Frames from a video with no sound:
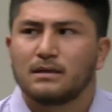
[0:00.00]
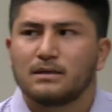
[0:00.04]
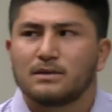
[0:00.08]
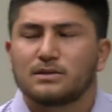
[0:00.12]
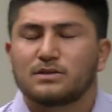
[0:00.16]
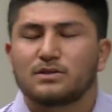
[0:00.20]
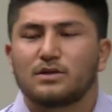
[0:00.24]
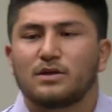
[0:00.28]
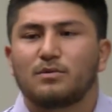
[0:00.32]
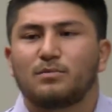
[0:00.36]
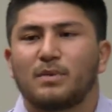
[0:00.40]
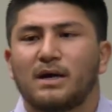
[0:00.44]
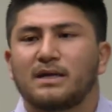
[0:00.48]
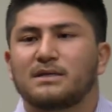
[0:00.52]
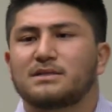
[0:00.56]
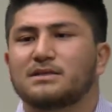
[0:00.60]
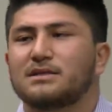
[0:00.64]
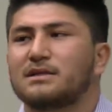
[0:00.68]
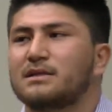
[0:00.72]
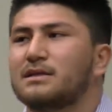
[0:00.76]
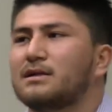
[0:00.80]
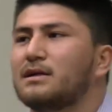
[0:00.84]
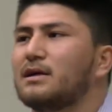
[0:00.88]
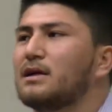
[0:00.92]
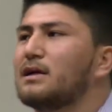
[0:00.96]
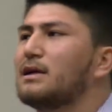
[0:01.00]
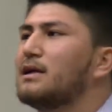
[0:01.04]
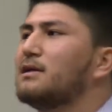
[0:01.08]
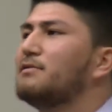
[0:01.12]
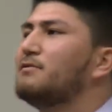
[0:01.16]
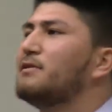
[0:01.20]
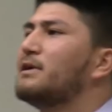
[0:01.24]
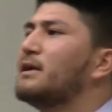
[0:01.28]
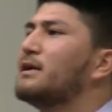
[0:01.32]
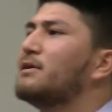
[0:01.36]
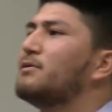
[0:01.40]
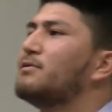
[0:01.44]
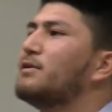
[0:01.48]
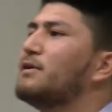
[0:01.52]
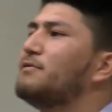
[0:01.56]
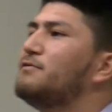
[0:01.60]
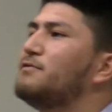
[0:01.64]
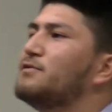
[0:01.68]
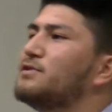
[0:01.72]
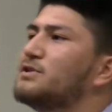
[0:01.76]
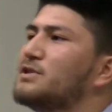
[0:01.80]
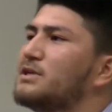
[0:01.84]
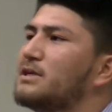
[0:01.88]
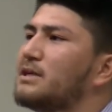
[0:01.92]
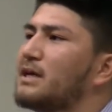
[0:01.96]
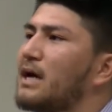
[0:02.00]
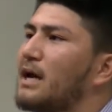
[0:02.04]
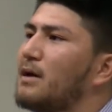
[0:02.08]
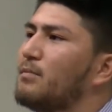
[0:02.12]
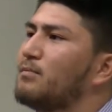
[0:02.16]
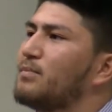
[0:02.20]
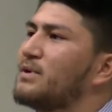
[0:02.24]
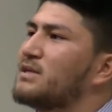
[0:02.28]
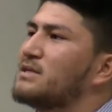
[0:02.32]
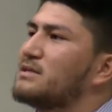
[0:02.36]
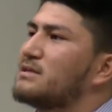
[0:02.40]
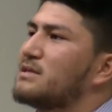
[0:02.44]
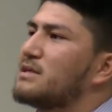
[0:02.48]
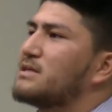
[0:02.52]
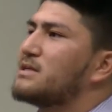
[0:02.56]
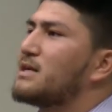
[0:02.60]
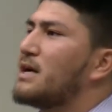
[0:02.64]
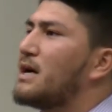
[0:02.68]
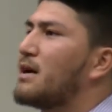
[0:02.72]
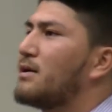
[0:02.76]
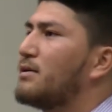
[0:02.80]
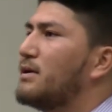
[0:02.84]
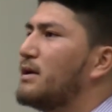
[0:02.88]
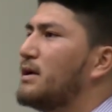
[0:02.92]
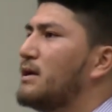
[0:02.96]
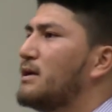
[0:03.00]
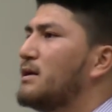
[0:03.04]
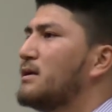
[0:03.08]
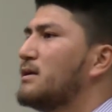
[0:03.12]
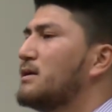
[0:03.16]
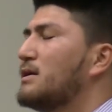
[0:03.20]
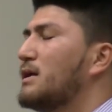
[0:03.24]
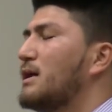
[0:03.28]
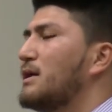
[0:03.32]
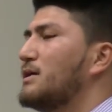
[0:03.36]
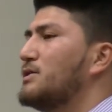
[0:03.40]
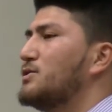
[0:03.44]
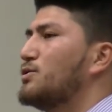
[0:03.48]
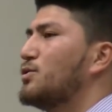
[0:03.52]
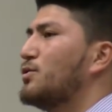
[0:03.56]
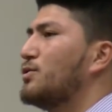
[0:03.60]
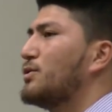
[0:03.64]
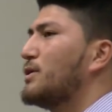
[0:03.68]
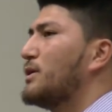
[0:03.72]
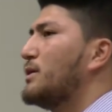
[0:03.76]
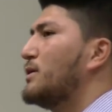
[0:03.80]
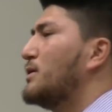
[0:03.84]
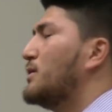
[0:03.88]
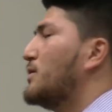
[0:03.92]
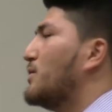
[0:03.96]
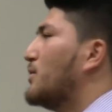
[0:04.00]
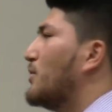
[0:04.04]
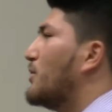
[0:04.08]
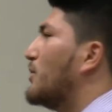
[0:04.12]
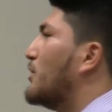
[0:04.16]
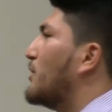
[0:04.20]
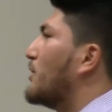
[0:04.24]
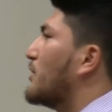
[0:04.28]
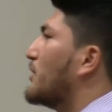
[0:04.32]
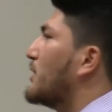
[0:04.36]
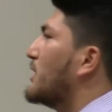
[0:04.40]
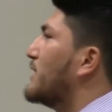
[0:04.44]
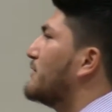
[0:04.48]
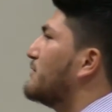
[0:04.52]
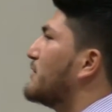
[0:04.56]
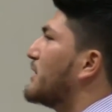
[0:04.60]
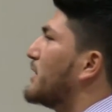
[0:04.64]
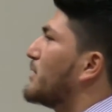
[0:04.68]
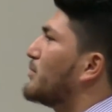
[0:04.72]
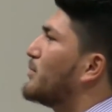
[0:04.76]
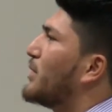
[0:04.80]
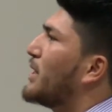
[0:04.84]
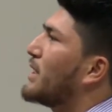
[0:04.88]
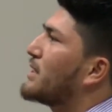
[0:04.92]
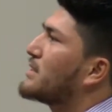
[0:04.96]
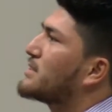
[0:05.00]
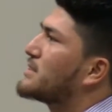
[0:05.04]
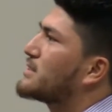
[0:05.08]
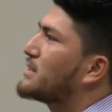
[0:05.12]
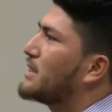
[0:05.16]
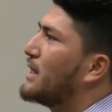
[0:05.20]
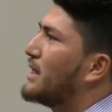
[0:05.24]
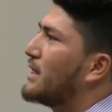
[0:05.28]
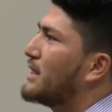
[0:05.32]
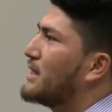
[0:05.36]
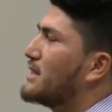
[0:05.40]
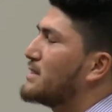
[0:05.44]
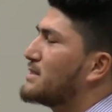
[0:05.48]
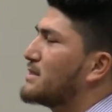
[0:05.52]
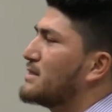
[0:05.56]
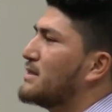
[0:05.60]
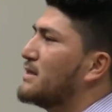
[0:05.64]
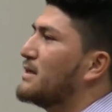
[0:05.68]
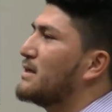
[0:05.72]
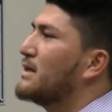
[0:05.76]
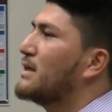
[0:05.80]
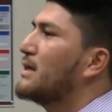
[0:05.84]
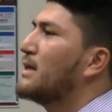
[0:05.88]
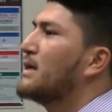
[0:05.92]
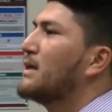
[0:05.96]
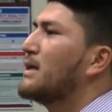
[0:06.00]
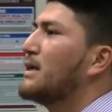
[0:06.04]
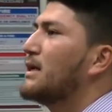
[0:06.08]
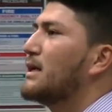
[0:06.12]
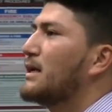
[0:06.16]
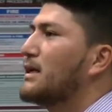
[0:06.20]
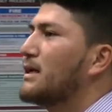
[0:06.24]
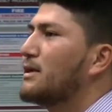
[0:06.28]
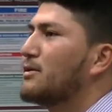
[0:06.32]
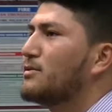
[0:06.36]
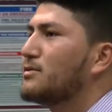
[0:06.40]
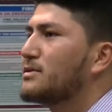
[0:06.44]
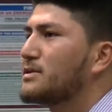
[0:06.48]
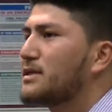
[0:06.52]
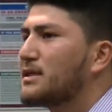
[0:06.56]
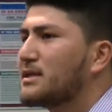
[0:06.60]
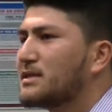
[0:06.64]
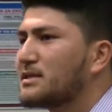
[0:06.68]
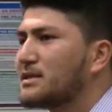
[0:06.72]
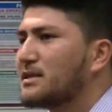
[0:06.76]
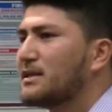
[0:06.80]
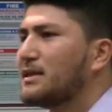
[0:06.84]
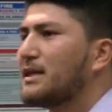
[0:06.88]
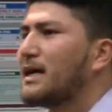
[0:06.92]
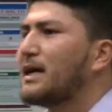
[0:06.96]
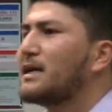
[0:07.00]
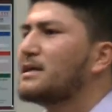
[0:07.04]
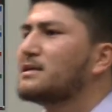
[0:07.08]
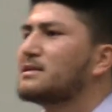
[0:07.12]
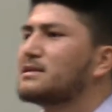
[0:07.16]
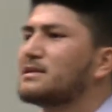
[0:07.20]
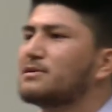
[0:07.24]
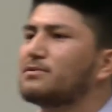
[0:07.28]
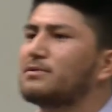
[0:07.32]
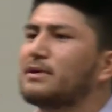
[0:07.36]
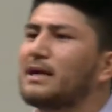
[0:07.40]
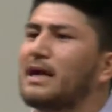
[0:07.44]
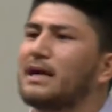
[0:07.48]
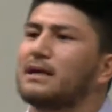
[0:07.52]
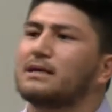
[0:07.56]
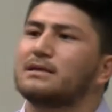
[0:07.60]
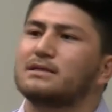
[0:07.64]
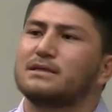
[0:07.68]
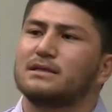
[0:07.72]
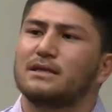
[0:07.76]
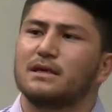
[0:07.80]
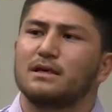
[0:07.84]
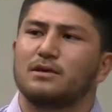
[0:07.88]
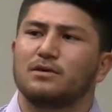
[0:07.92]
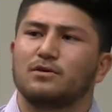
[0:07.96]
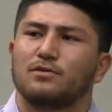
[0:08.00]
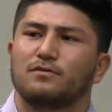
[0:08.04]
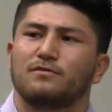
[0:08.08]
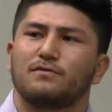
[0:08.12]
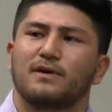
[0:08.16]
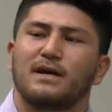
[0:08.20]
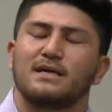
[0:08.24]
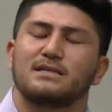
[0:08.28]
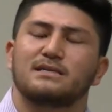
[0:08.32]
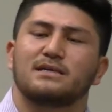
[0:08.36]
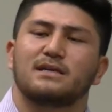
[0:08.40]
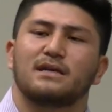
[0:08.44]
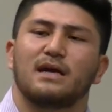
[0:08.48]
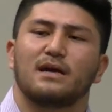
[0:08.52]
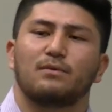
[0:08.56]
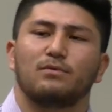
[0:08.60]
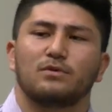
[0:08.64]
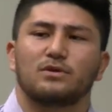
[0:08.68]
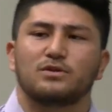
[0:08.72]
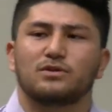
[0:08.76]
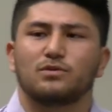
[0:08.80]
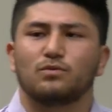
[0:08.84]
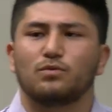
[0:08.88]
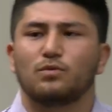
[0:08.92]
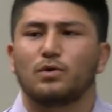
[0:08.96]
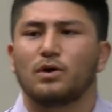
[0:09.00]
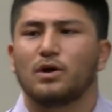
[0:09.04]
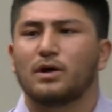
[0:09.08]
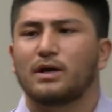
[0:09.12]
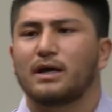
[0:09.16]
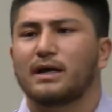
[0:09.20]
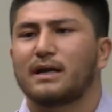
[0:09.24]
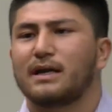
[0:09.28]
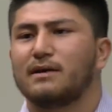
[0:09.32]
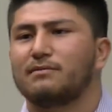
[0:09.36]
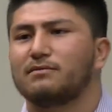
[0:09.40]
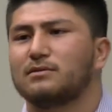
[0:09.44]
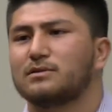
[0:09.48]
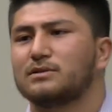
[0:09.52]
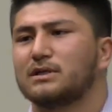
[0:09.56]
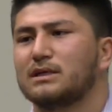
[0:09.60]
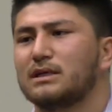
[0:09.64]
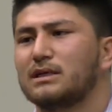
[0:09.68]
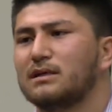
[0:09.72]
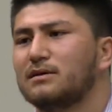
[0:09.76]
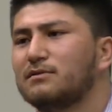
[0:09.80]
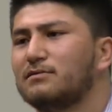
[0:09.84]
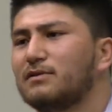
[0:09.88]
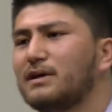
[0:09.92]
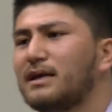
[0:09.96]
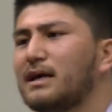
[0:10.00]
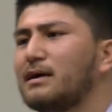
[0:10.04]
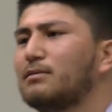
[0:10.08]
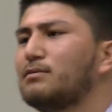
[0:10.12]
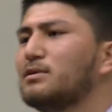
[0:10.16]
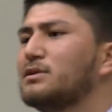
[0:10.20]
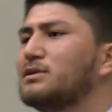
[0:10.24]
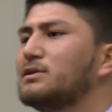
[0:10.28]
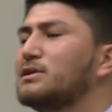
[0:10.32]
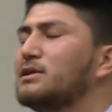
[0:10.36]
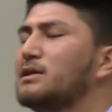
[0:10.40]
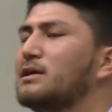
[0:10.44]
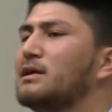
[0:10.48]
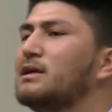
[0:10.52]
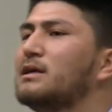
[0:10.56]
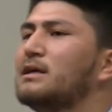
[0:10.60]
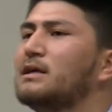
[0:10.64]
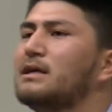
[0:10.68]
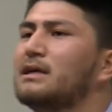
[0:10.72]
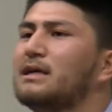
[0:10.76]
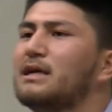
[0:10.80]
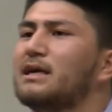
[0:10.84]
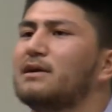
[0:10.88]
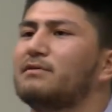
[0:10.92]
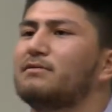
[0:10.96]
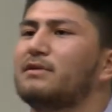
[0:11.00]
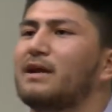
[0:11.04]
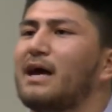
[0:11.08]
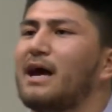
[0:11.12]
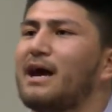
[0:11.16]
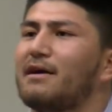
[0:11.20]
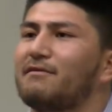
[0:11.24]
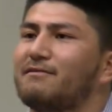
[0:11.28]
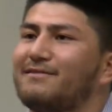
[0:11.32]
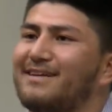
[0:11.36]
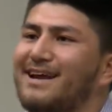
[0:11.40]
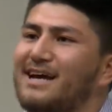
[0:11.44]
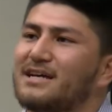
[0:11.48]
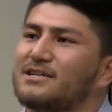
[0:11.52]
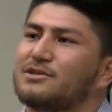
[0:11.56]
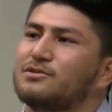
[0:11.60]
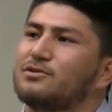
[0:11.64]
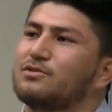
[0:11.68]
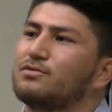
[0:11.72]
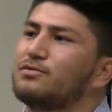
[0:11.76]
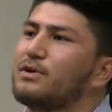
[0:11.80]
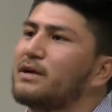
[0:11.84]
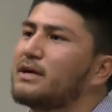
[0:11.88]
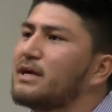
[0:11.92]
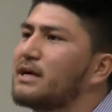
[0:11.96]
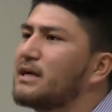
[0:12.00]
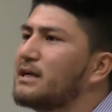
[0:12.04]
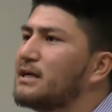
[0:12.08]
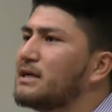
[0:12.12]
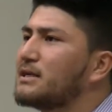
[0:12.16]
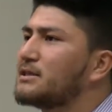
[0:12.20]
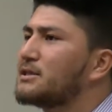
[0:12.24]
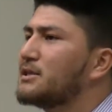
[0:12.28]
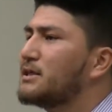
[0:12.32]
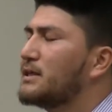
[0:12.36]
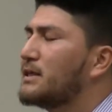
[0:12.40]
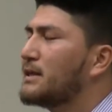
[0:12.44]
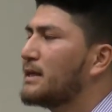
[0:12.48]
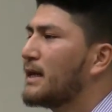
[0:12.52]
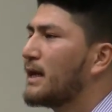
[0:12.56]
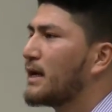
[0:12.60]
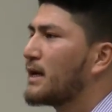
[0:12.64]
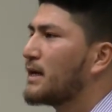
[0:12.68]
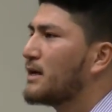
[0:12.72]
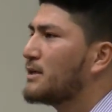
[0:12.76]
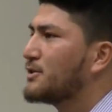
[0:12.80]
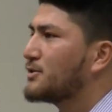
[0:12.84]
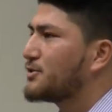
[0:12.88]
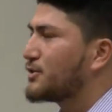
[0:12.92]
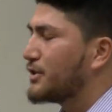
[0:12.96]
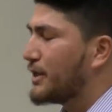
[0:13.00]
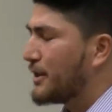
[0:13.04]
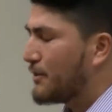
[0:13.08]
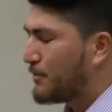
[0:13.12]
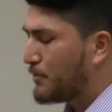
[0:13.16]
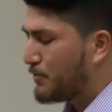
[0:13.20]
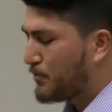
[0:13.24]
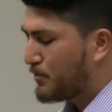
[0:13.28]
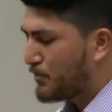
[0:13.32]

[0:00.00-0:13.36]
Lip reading: So you imagine living in a refugee camp in Zaatari, like Jordan, or living in Pakistan as an illegal citizen. That is the reality that you face, unable to work, unable to live, unable to even have national recognition in that country.